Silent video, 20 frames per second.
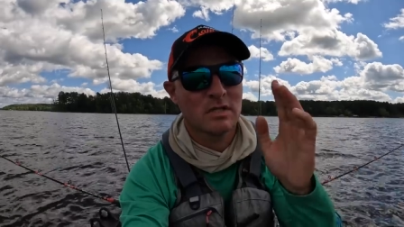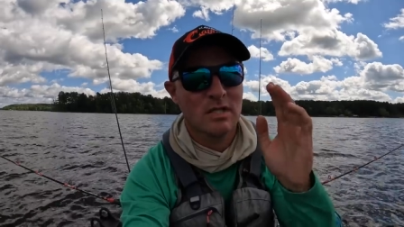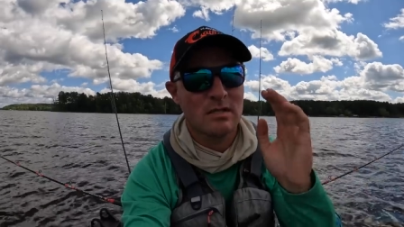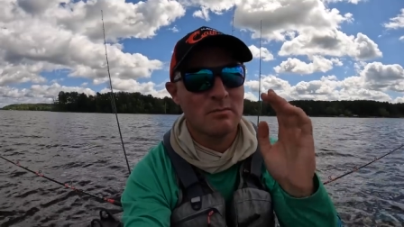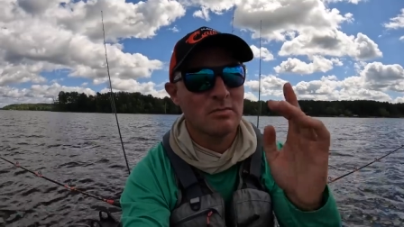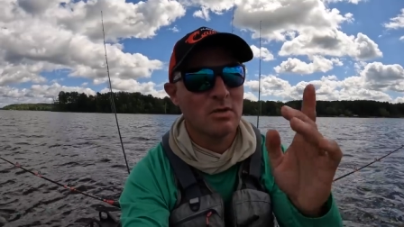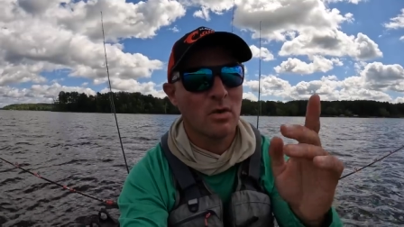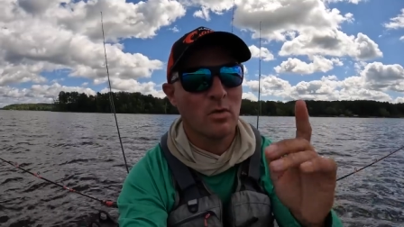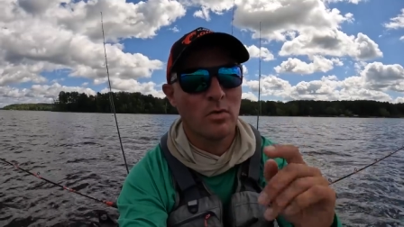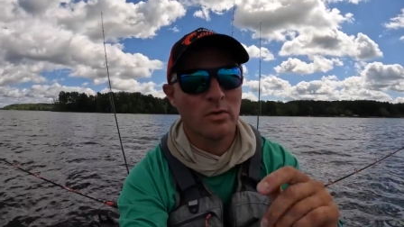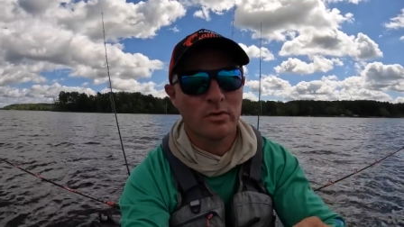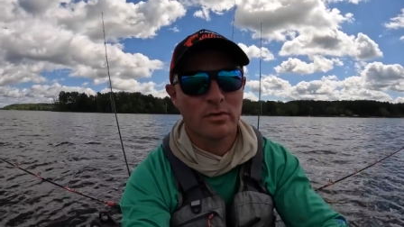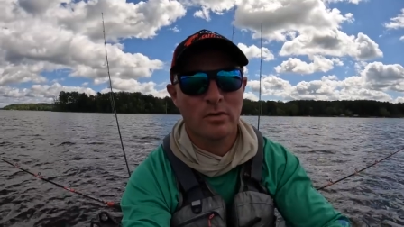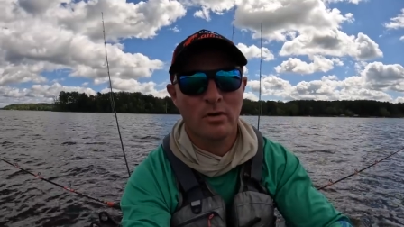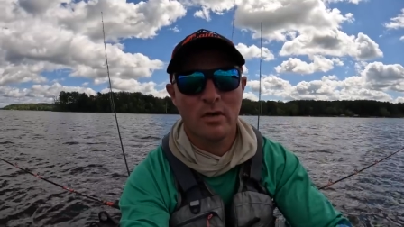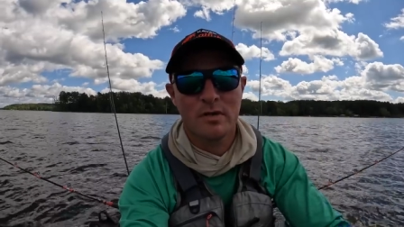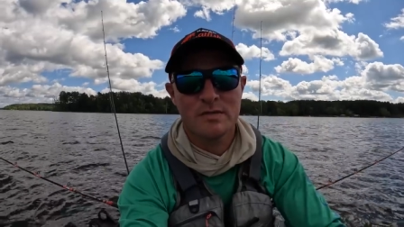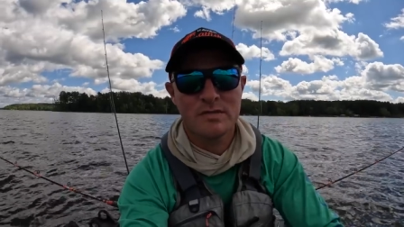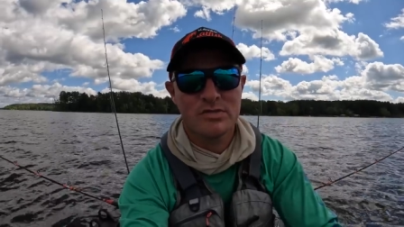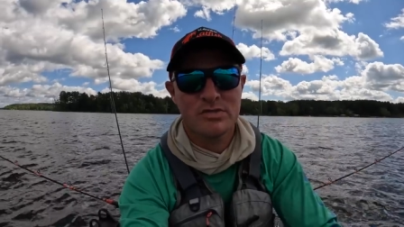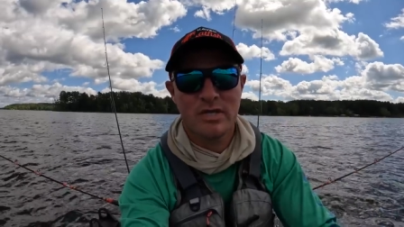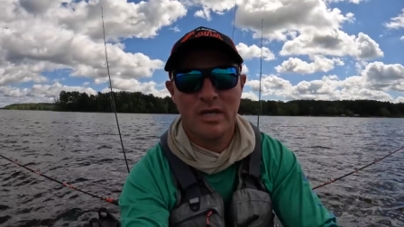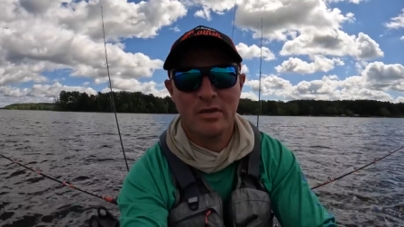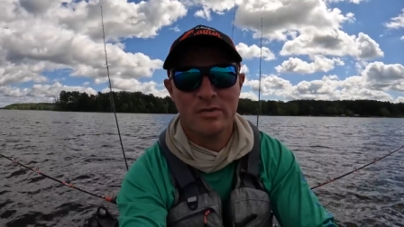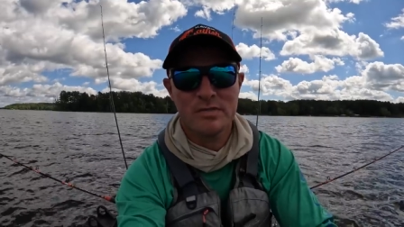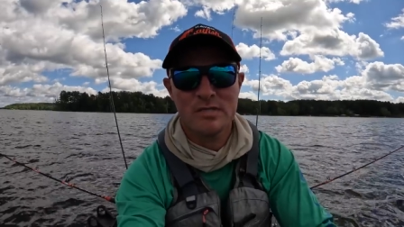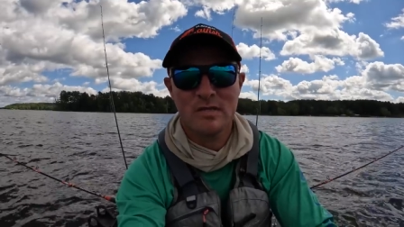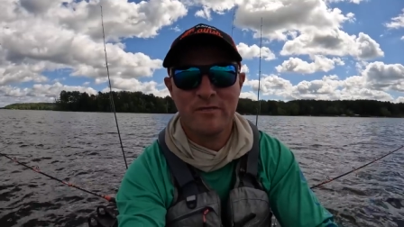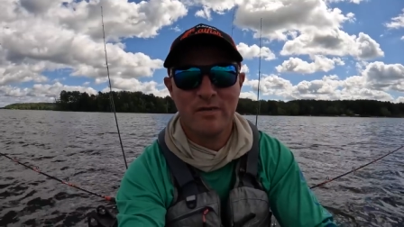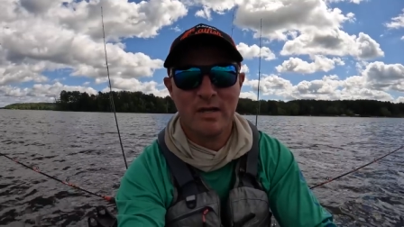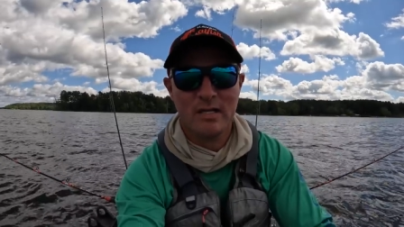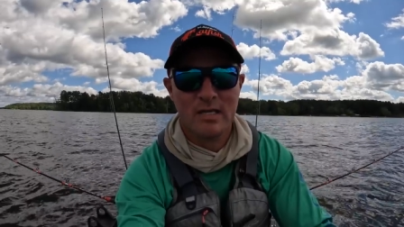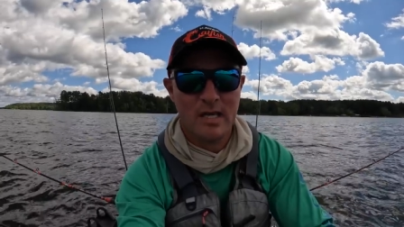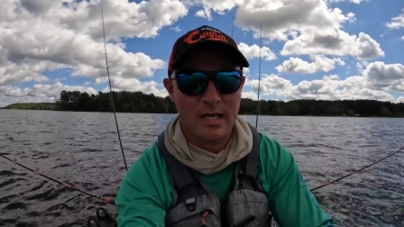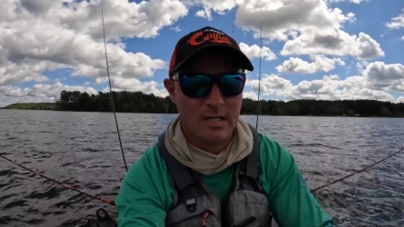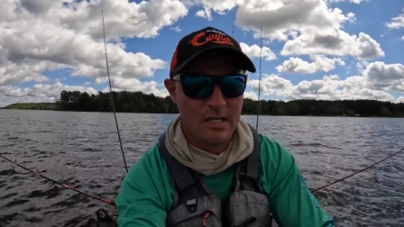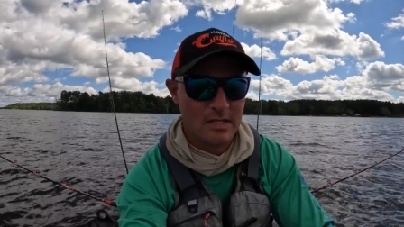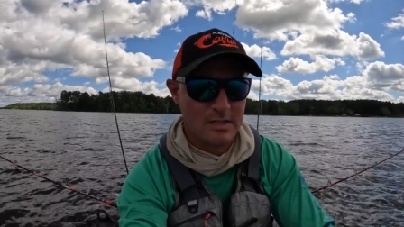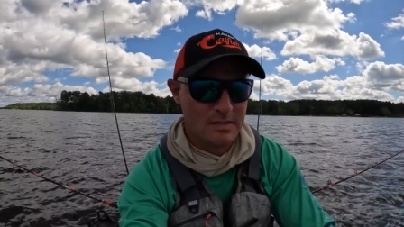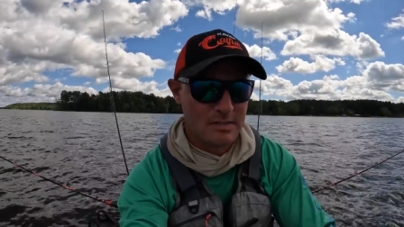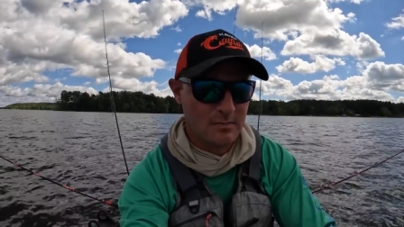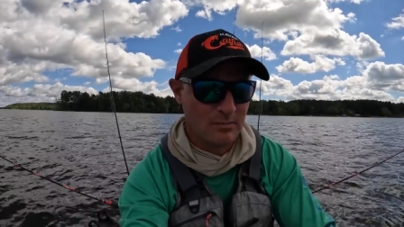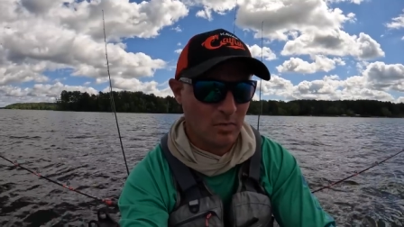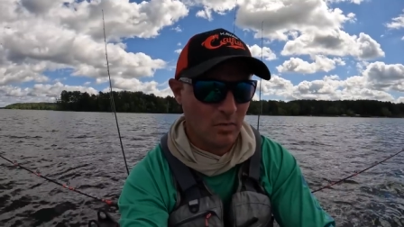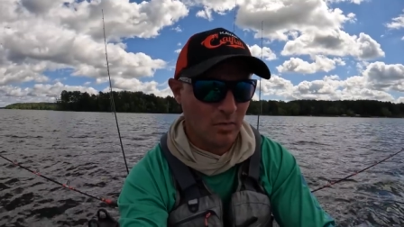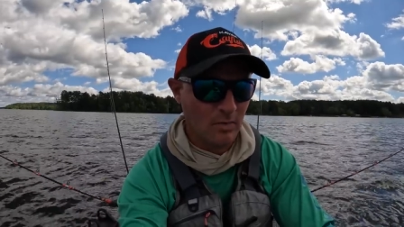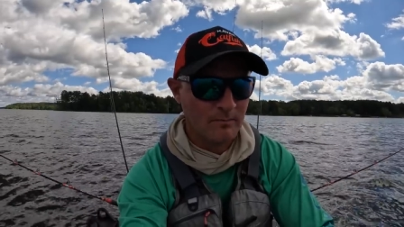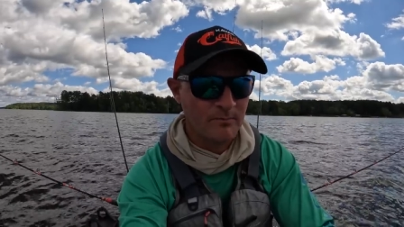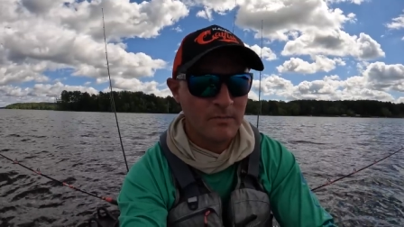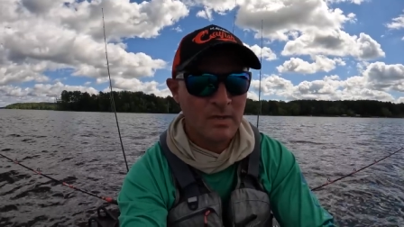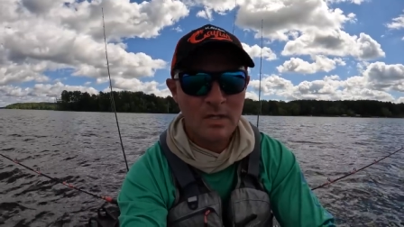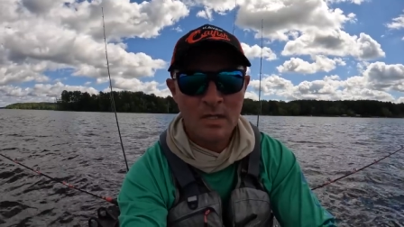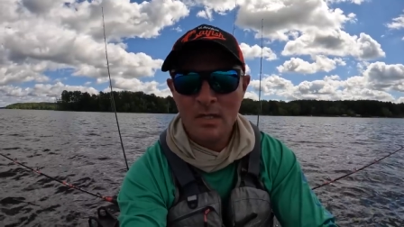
keep going across the channel, see if I can't get some more.